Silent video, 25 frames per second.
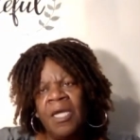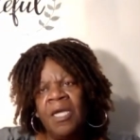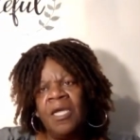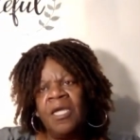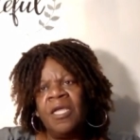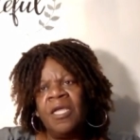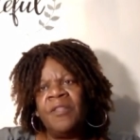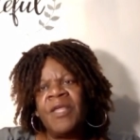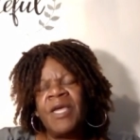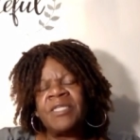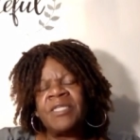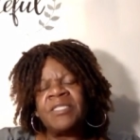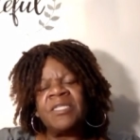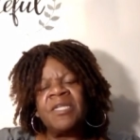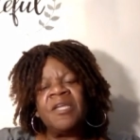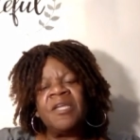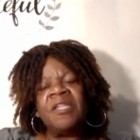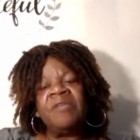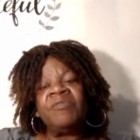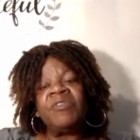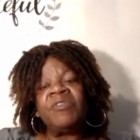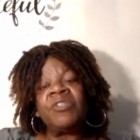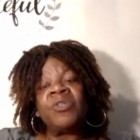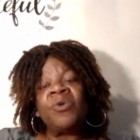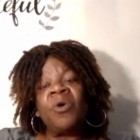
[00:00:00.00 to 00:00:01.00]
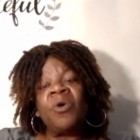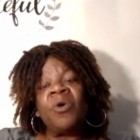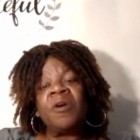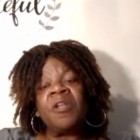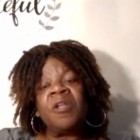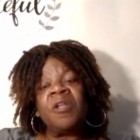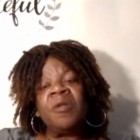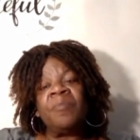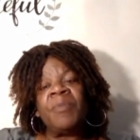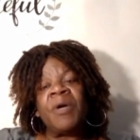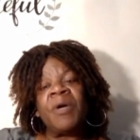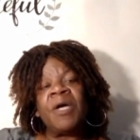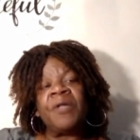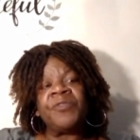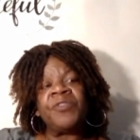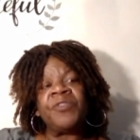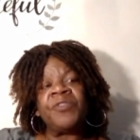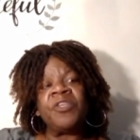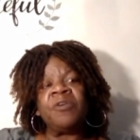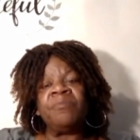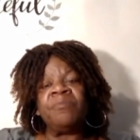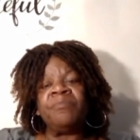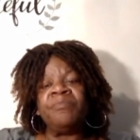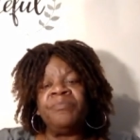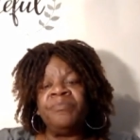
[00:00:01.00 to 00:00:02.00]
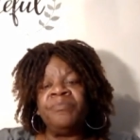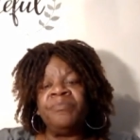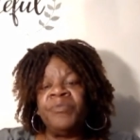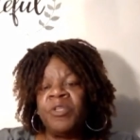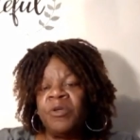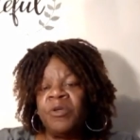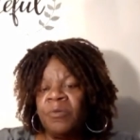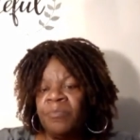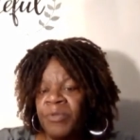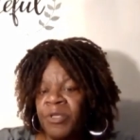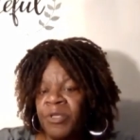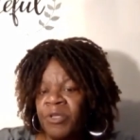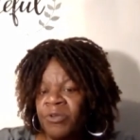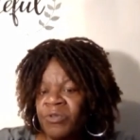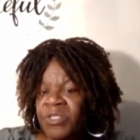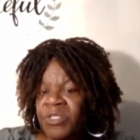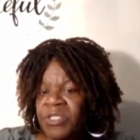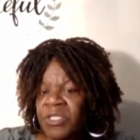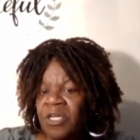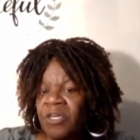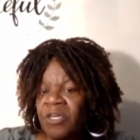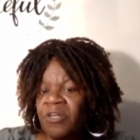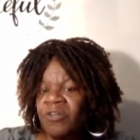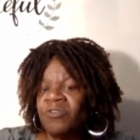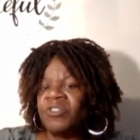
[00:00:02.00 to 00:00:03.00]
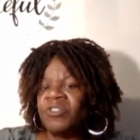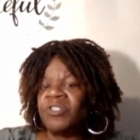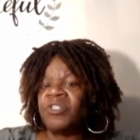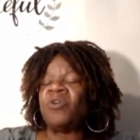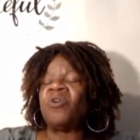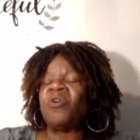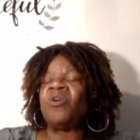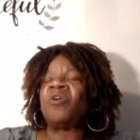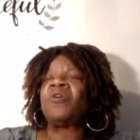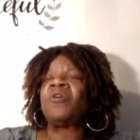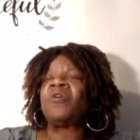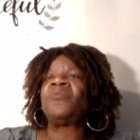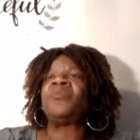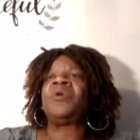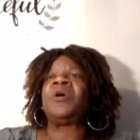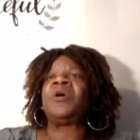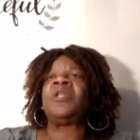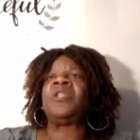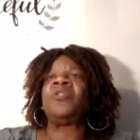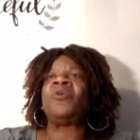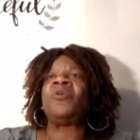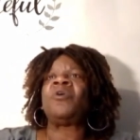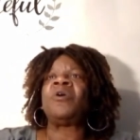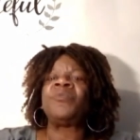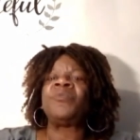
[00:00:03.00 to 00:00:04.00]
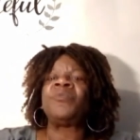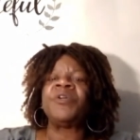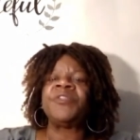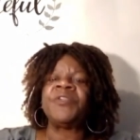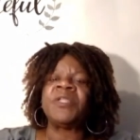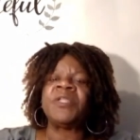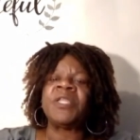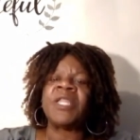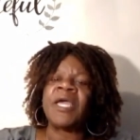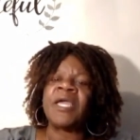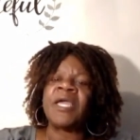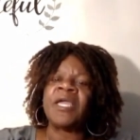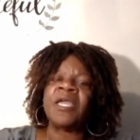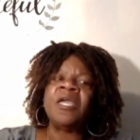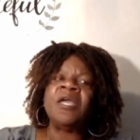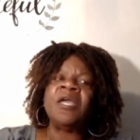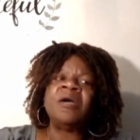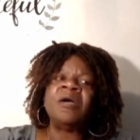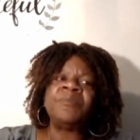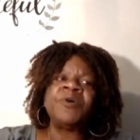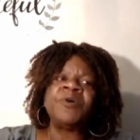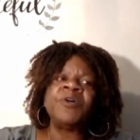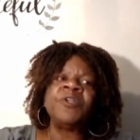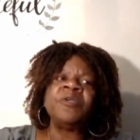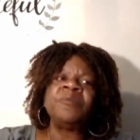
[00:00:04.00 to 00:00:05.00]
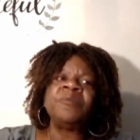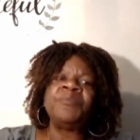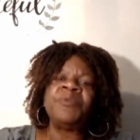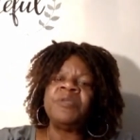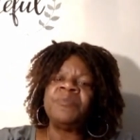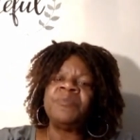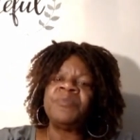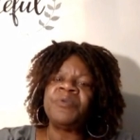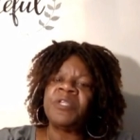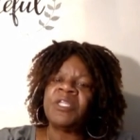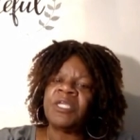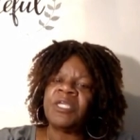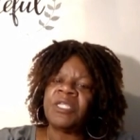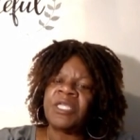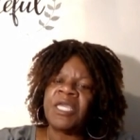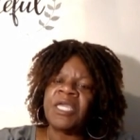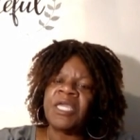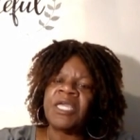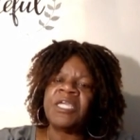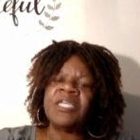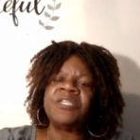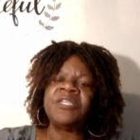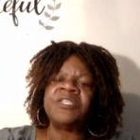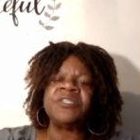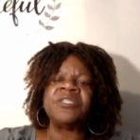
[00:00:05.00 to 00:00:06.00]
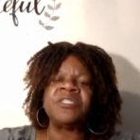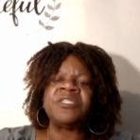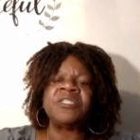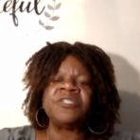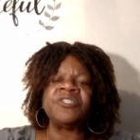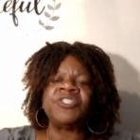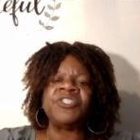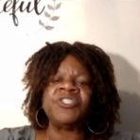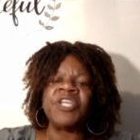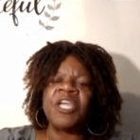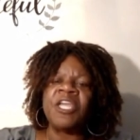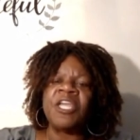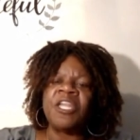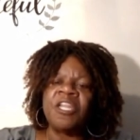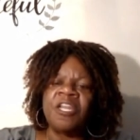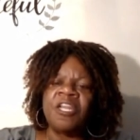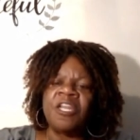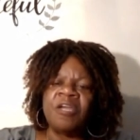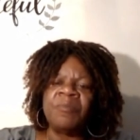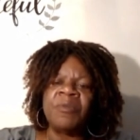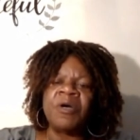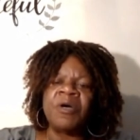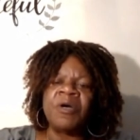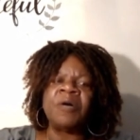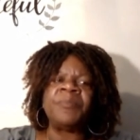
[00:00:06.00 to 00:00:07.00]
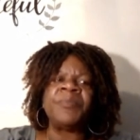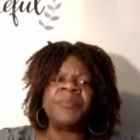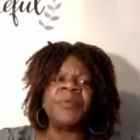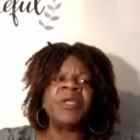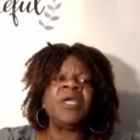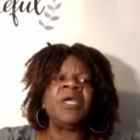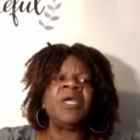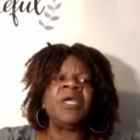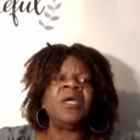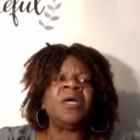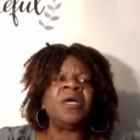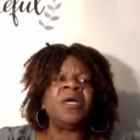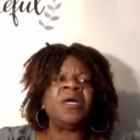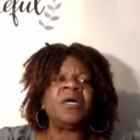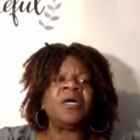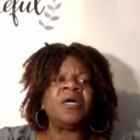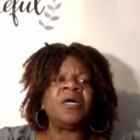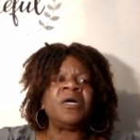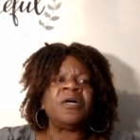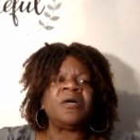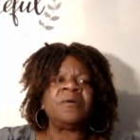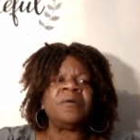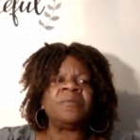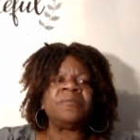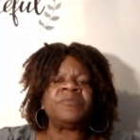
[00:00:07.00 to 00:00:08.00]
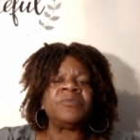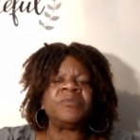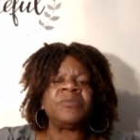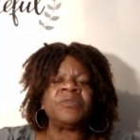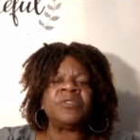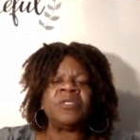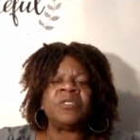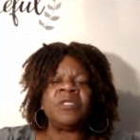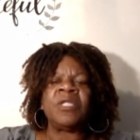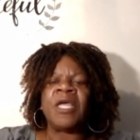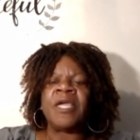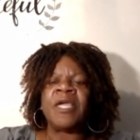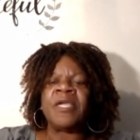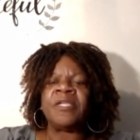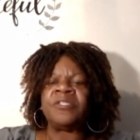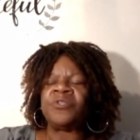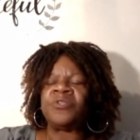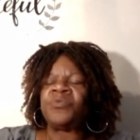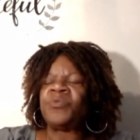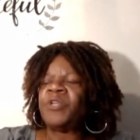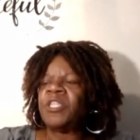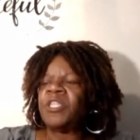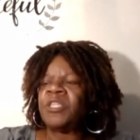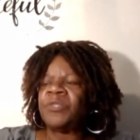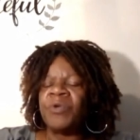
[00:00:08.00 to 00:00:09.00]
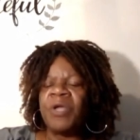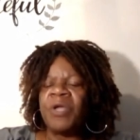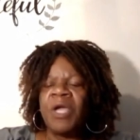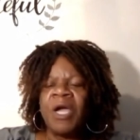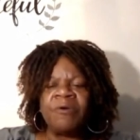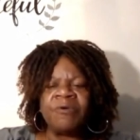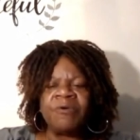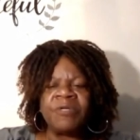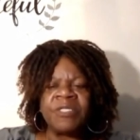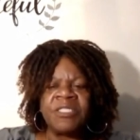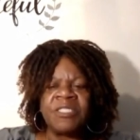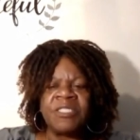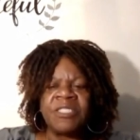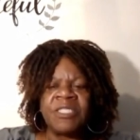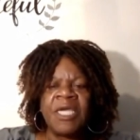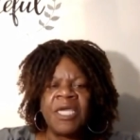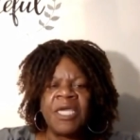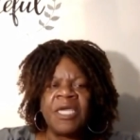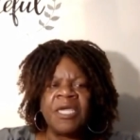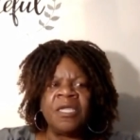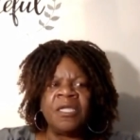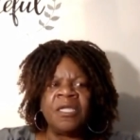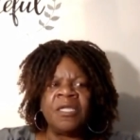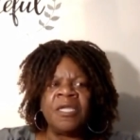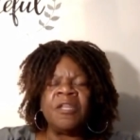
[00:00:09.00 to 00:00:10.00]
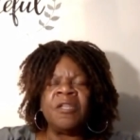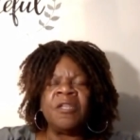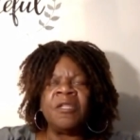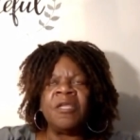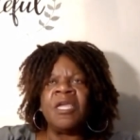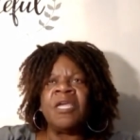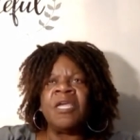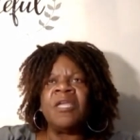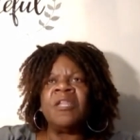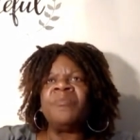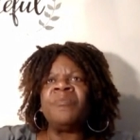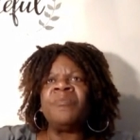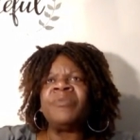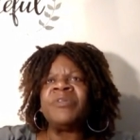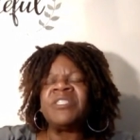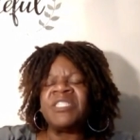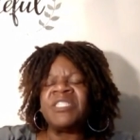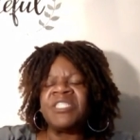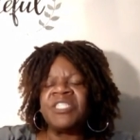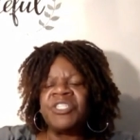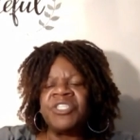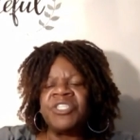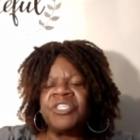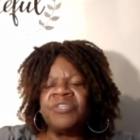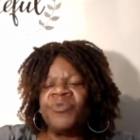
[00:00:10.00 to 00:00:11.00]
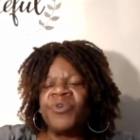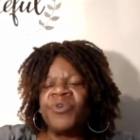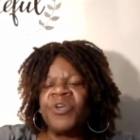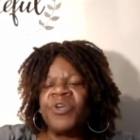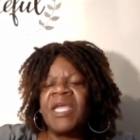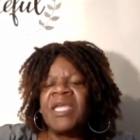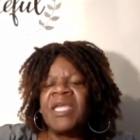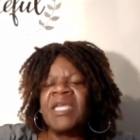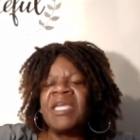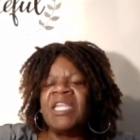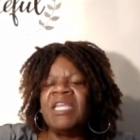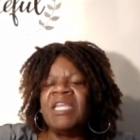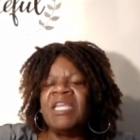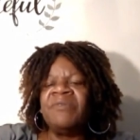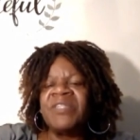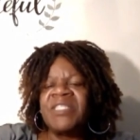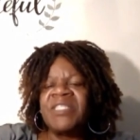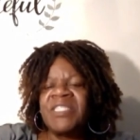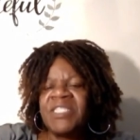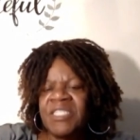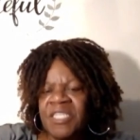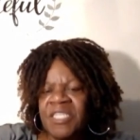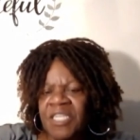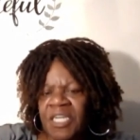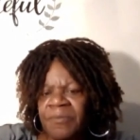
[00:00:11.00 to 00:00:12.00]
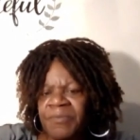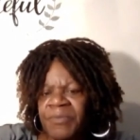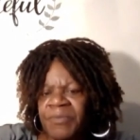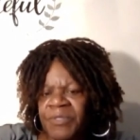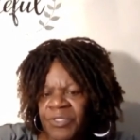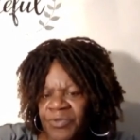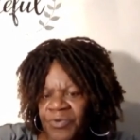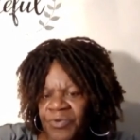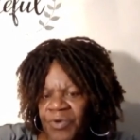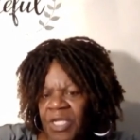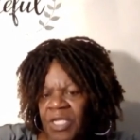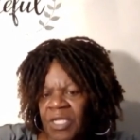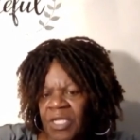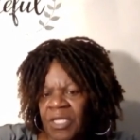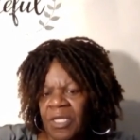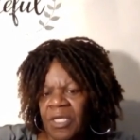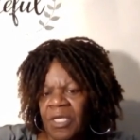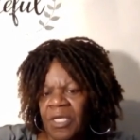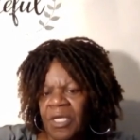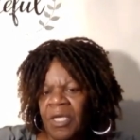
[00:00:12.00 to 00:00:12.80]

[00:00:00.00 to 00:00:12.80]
And that's not even talking about the, the abuse that goes along, along with it, like putting people in cages and chaining them up um, like twenty-three hours a day and in a position where they can't even sit up straight.